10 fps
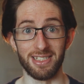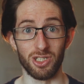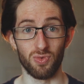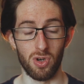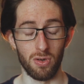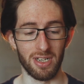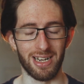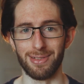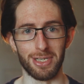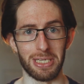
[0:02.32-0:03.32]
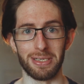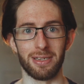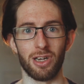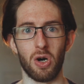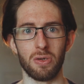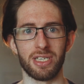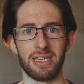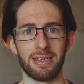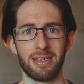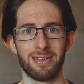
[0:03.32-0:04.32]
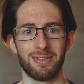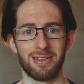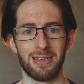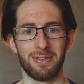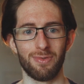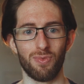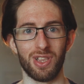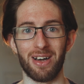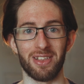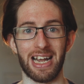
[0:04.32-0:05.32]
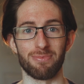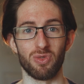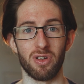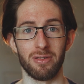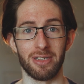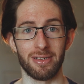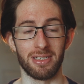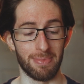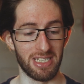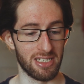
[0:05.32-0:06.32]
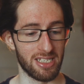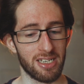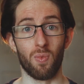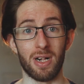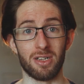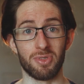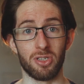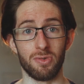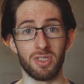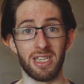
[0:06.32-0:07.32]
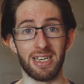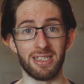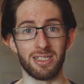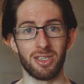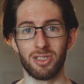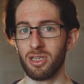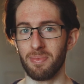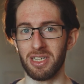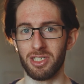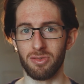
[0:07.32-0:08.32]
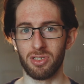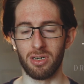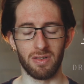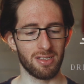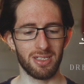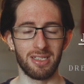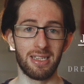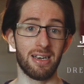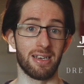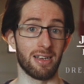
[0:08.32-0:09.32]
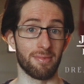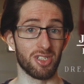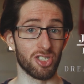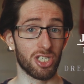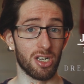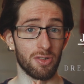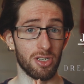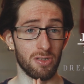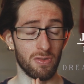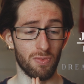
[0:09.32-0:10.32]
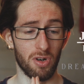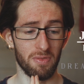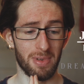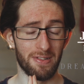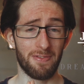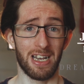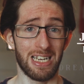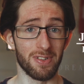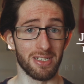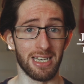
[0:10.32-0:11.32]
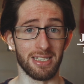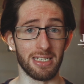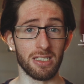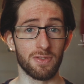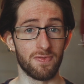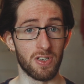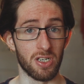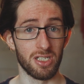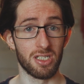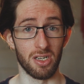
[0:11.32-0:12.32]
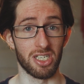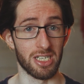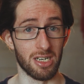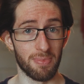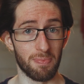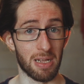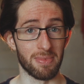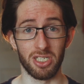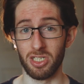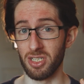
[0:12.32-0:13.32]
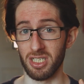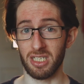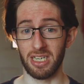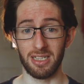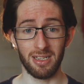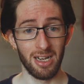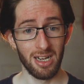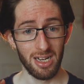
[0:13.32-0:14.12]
and it's rolling. I literally just did a whole take without the camera rolling because I'm an idiot. Welcome to today's 2-minute tutorial. Today I'm going to show you one of my favourite techniques for touching up blemishes on the skin.